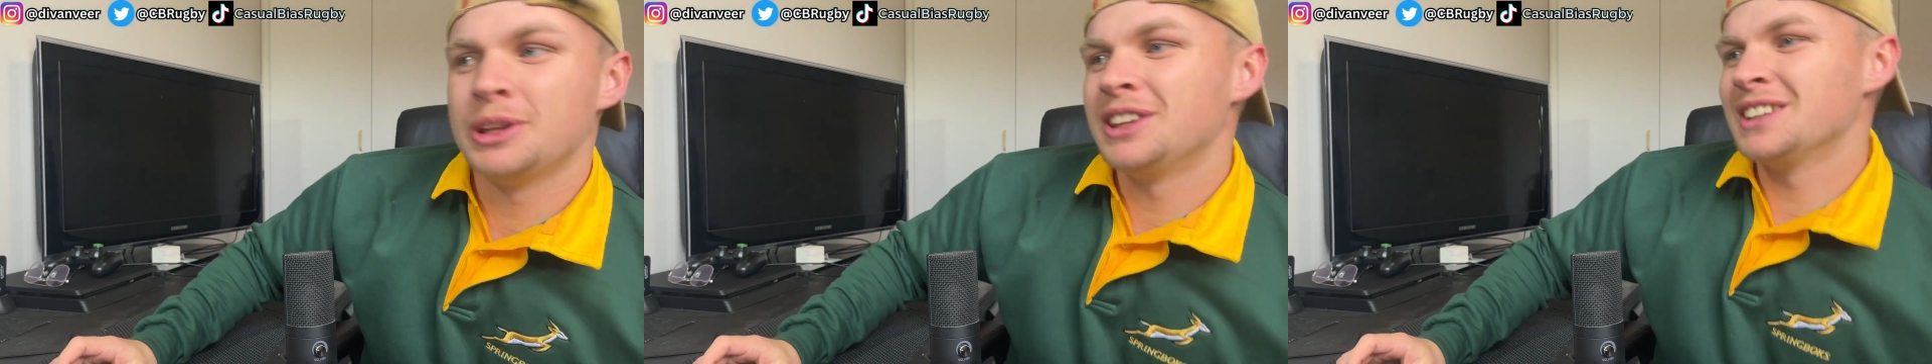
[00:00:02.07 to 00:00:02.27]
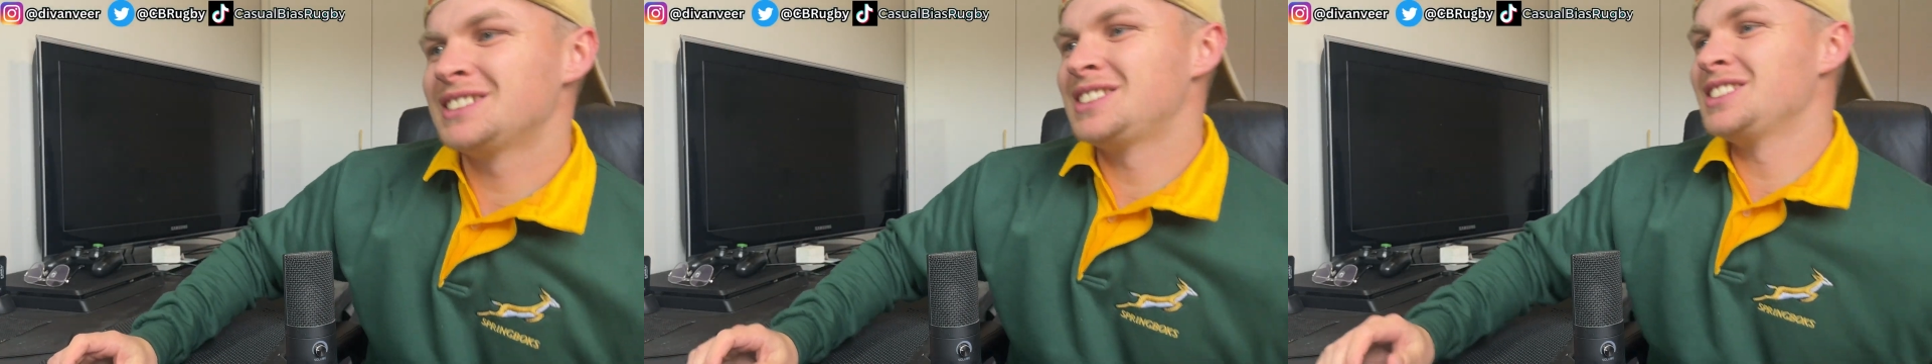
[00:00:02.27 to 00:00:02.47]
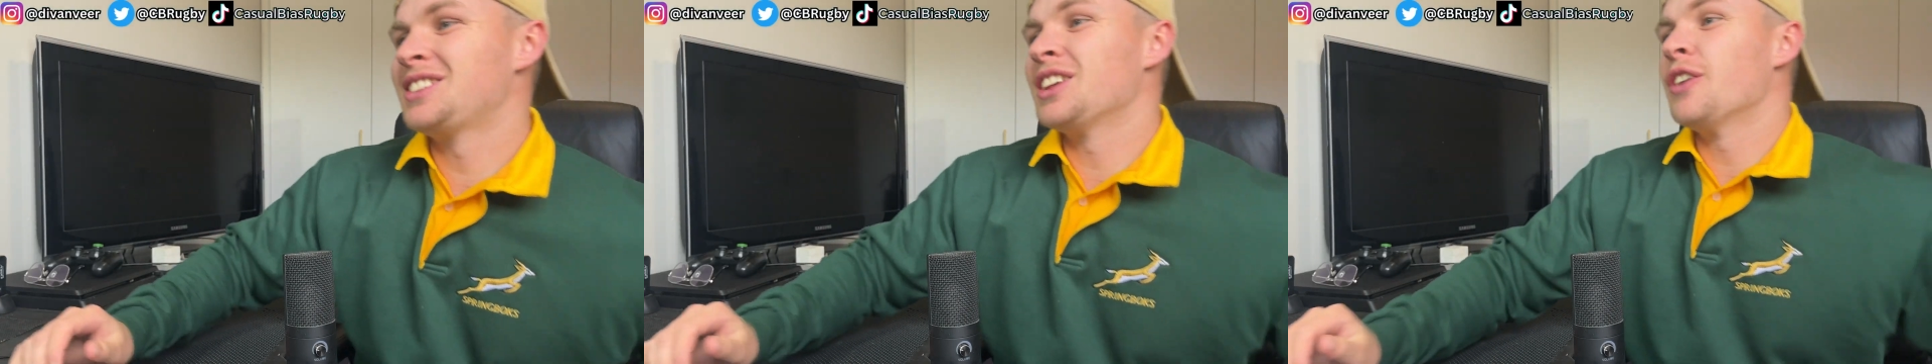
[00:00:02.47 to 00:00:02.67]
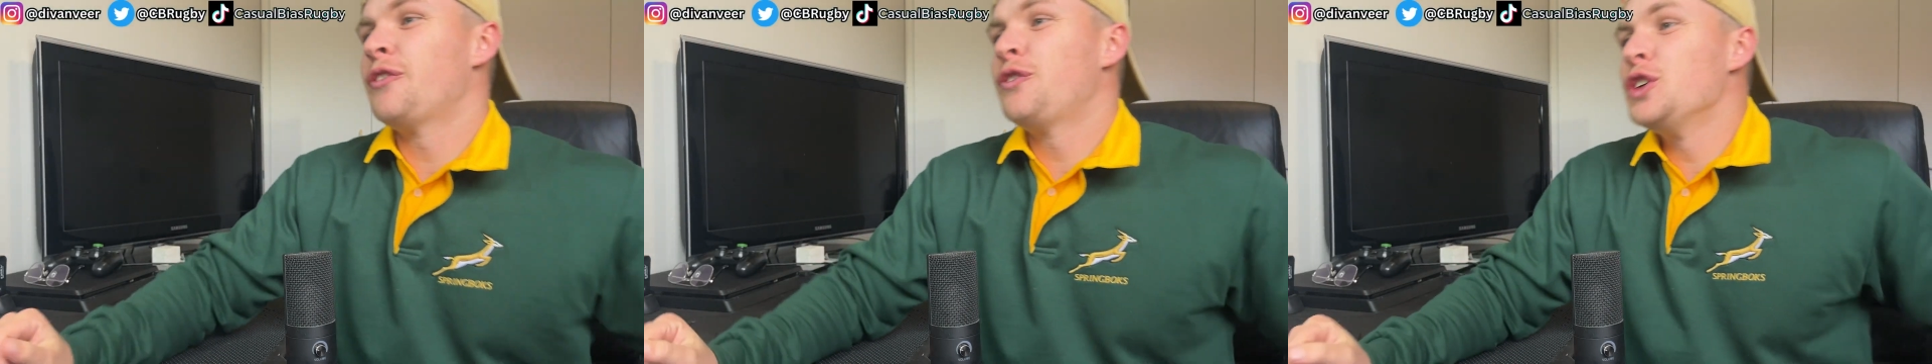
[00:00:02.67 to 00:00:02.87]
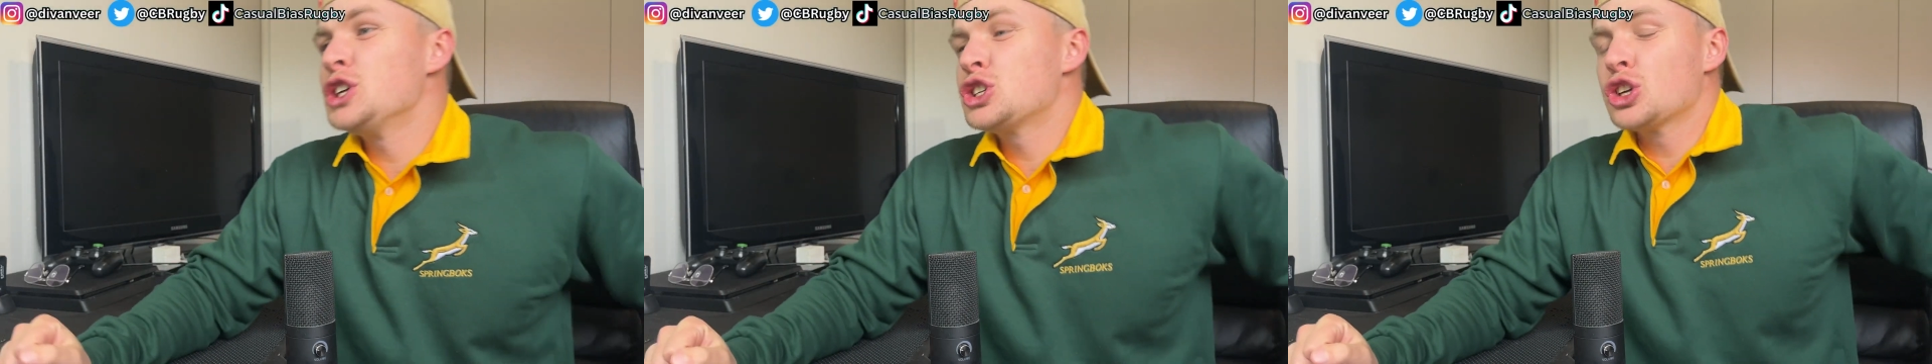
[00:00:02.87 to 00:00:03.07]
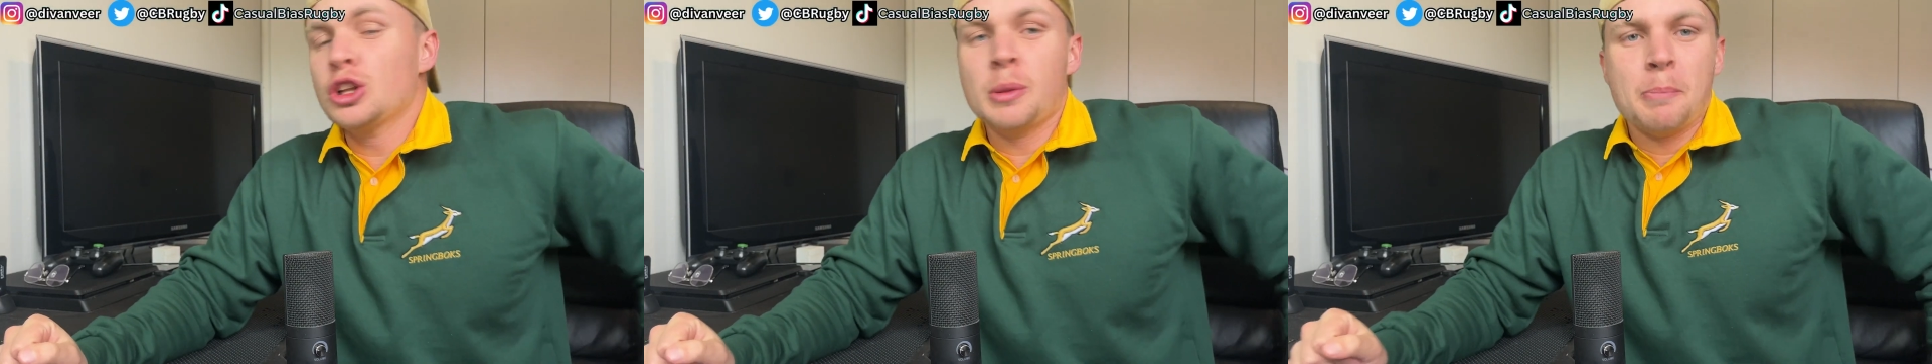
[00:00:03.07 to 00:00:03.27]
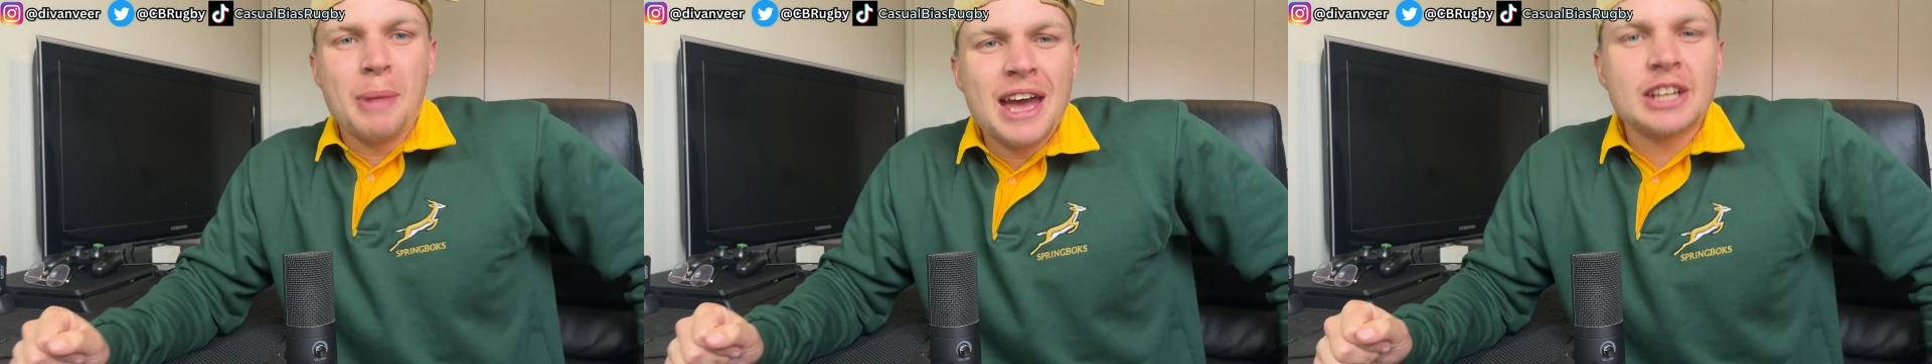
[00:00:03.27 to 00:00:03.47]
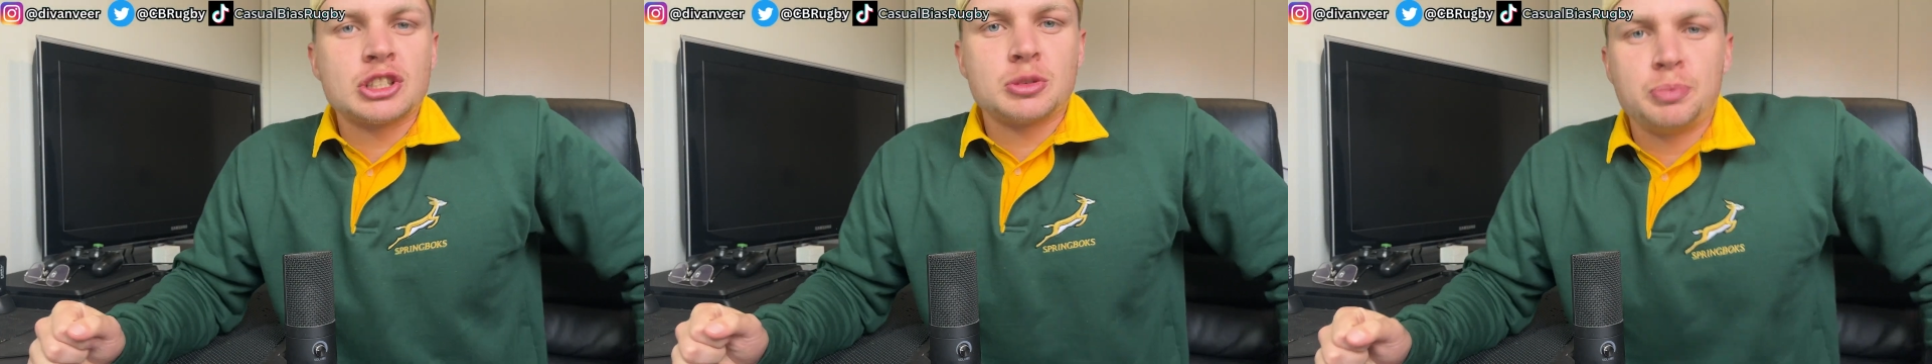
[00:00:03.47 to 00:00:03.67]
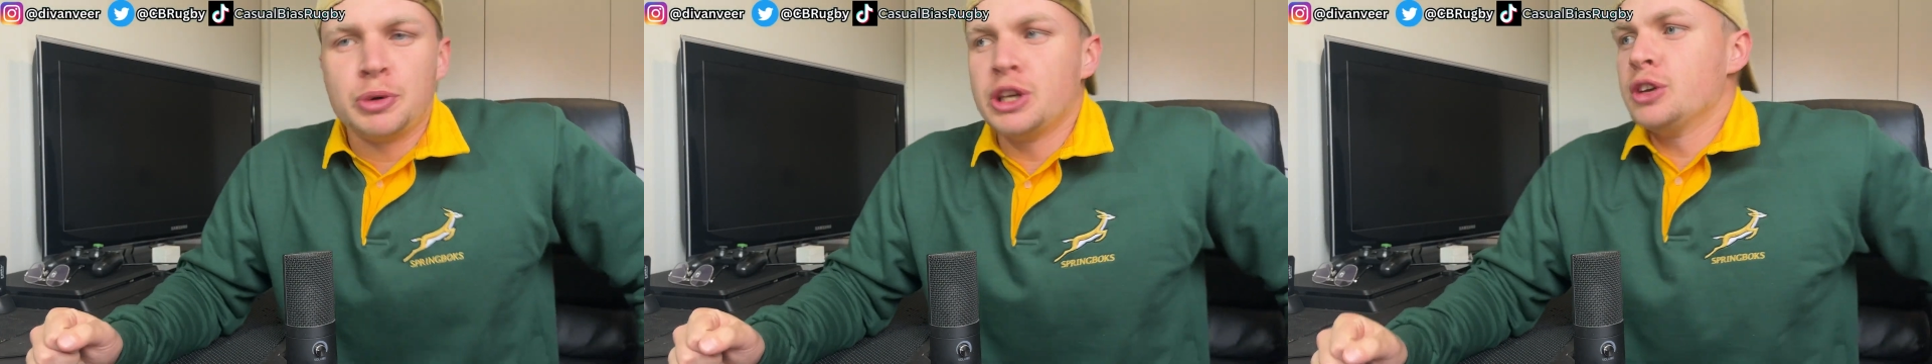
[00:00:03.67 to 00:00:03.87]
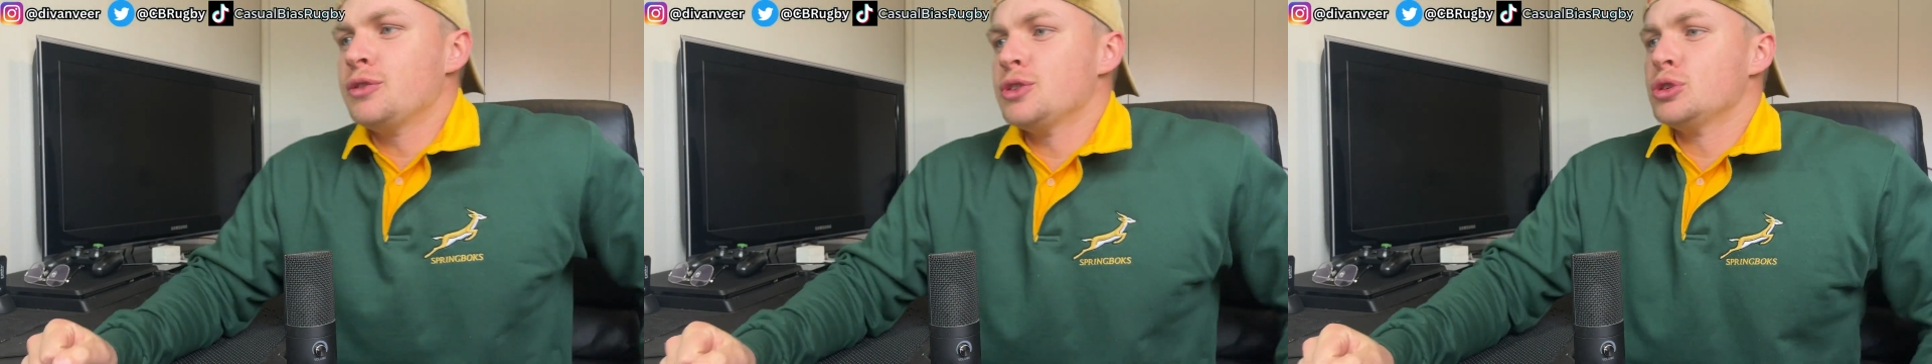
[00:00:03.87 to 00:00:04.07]
This is the official match
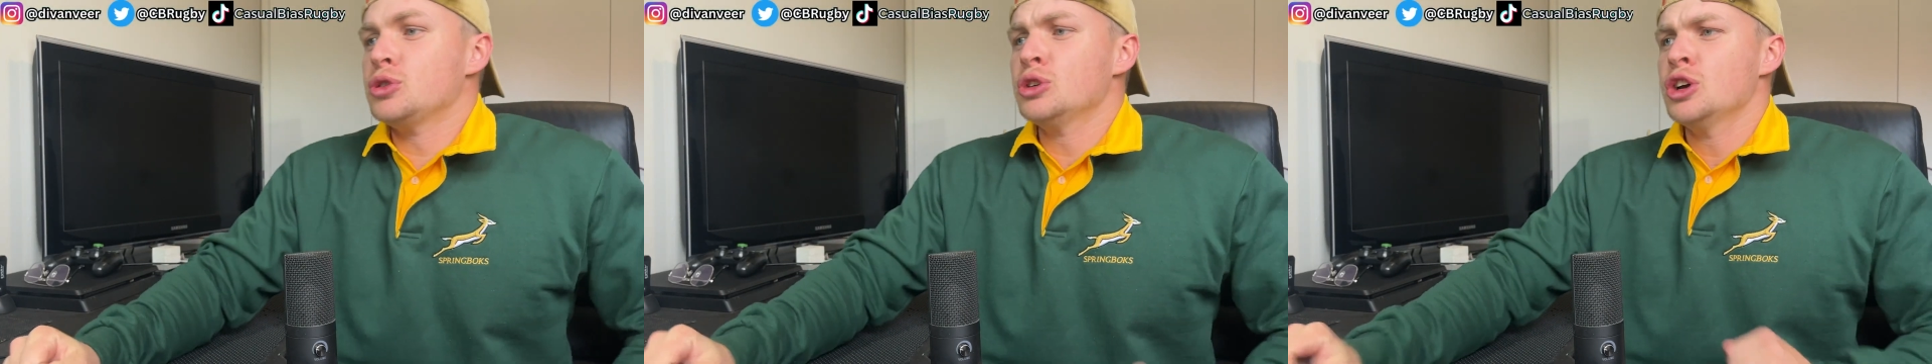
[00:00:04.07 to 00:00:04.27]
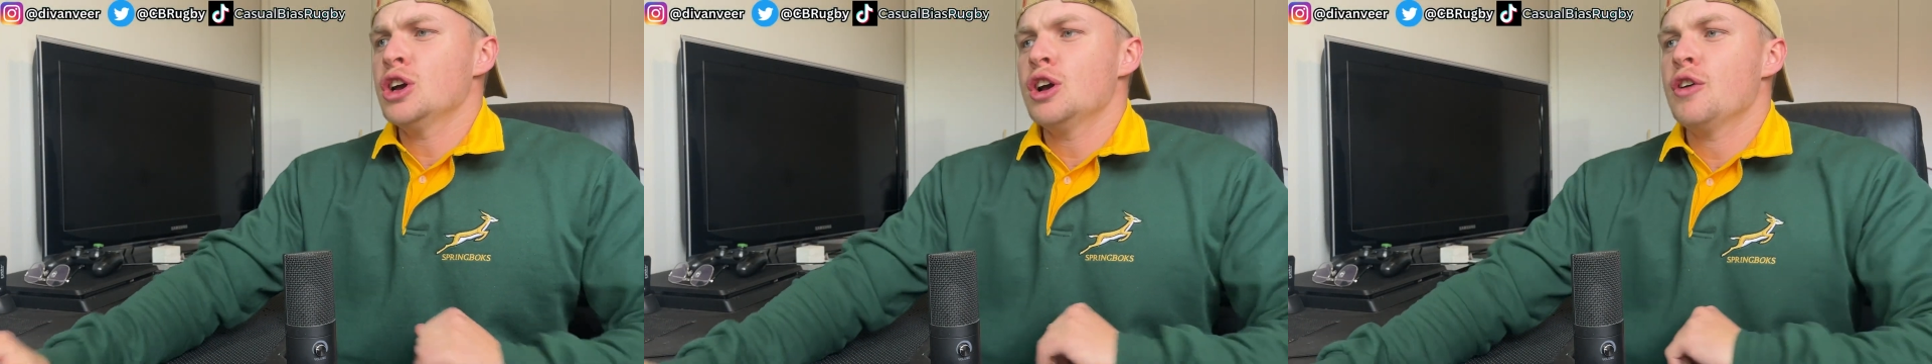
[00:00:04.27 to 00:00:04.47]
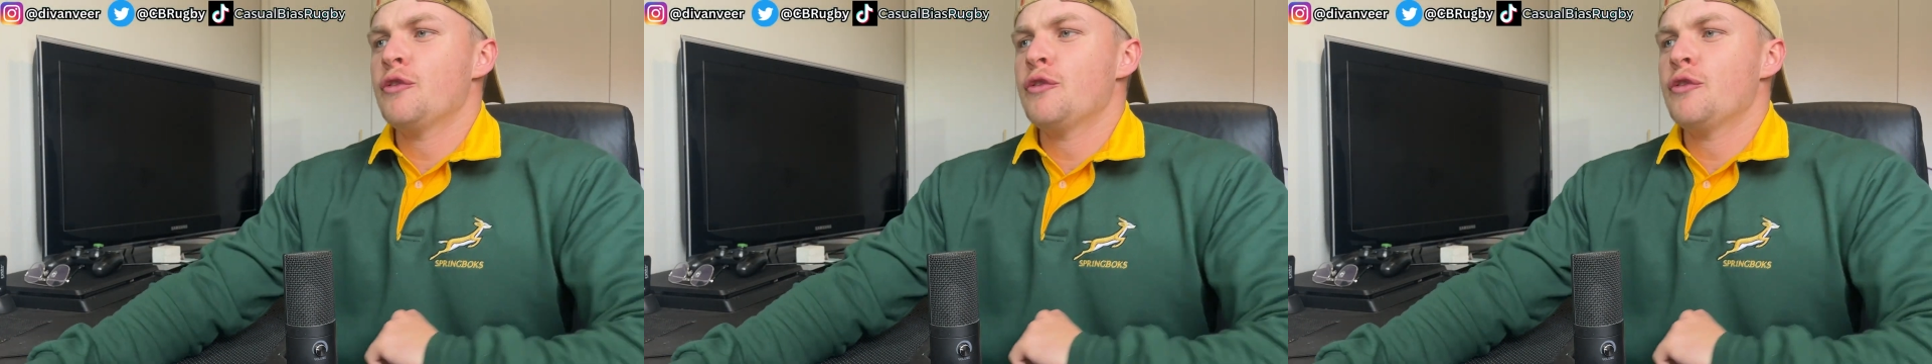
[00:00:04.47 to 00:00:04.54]
preview